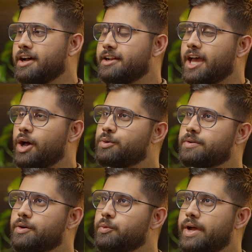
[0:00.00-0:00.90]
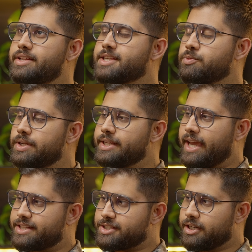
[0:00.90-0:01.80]
Now, when someone
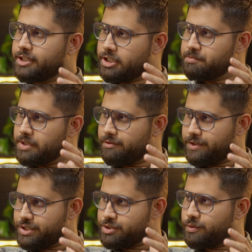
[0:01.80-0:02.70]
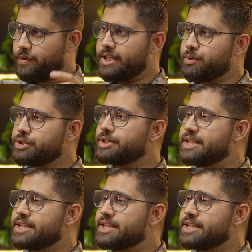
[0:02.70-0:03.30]
gets a term coverage or when they want to